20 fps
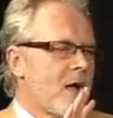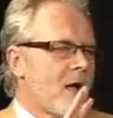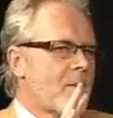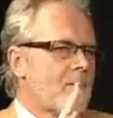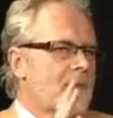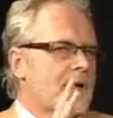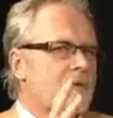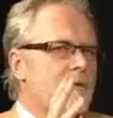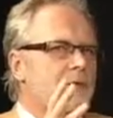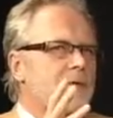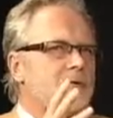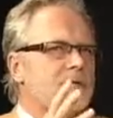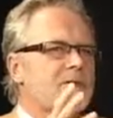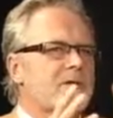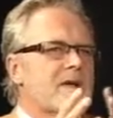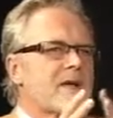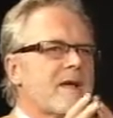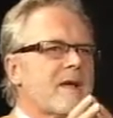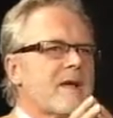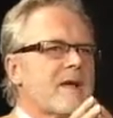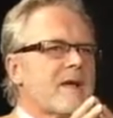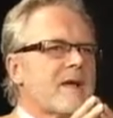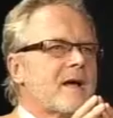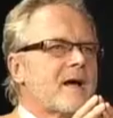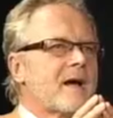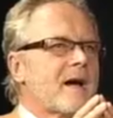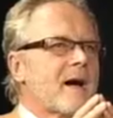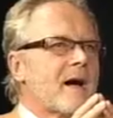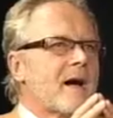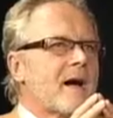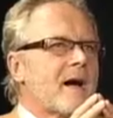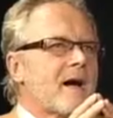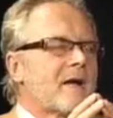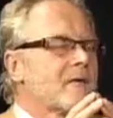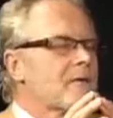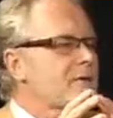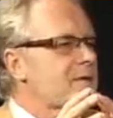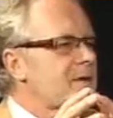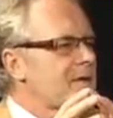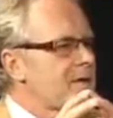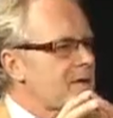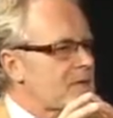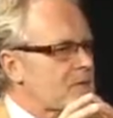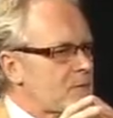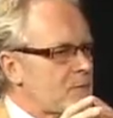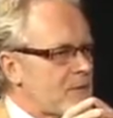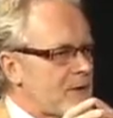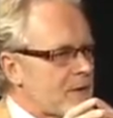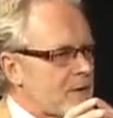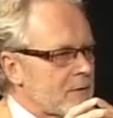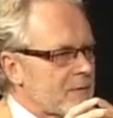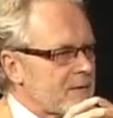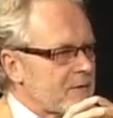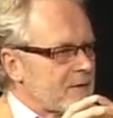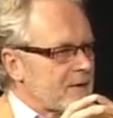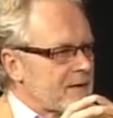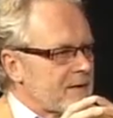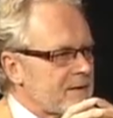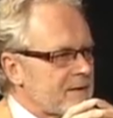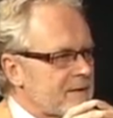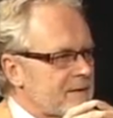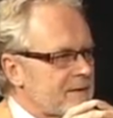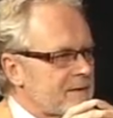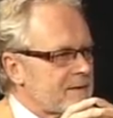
Because I don't think they should be illustrated.